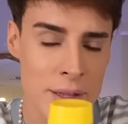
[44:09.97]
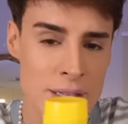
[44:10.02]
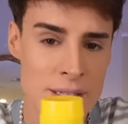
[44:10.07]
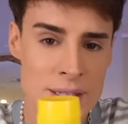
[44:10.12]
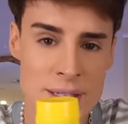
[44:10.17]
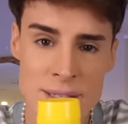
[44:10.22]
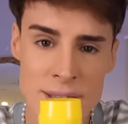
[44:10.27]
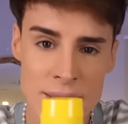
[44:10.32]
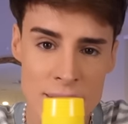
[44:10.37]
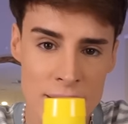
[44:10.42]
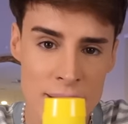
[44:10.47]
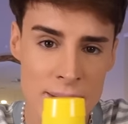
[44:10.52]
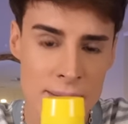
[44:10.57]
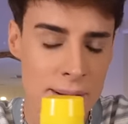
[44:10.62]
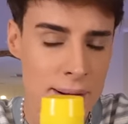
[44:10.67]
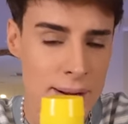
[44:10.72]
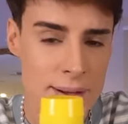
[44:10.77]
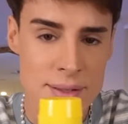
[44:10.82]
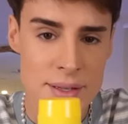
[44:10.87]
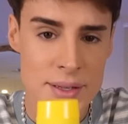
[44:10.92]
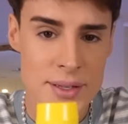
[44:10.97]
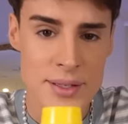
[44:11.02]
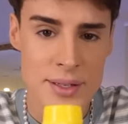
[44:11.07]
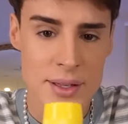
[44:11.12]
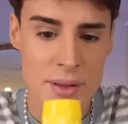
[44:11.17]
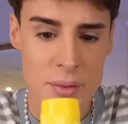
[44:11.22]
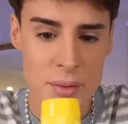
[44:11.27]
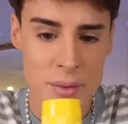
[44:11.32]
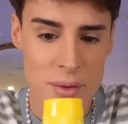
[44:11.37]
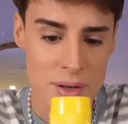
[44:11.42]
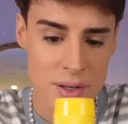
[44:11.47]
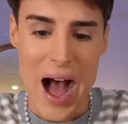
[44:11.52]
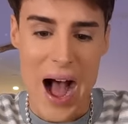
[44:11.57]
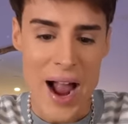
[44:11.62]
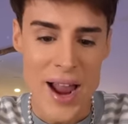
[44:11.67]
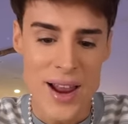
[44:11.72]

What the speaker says: This is a thing that exists in the world. I